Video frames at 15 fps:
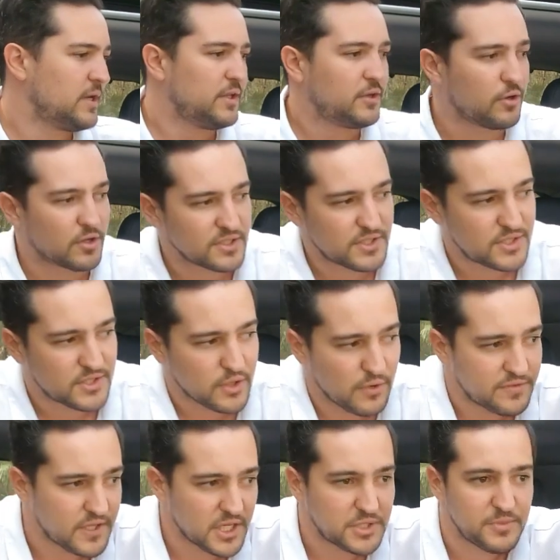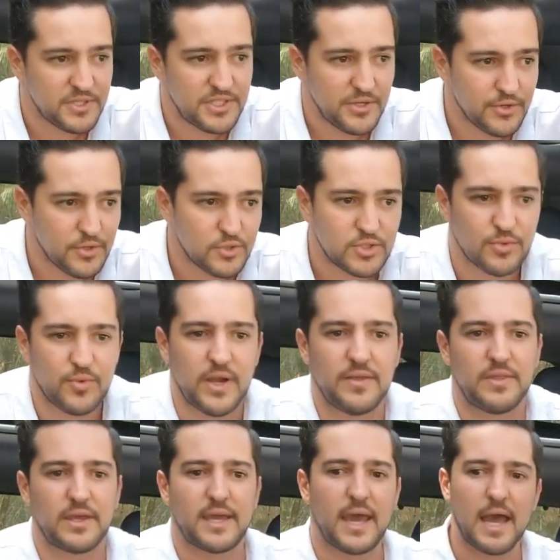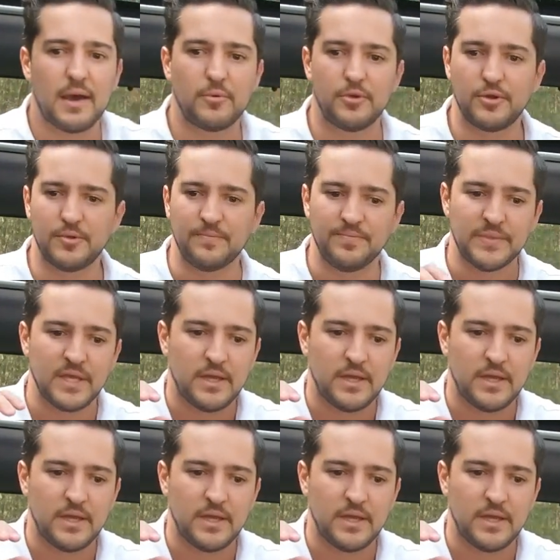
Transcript: You've got soft touch materials around the cabin.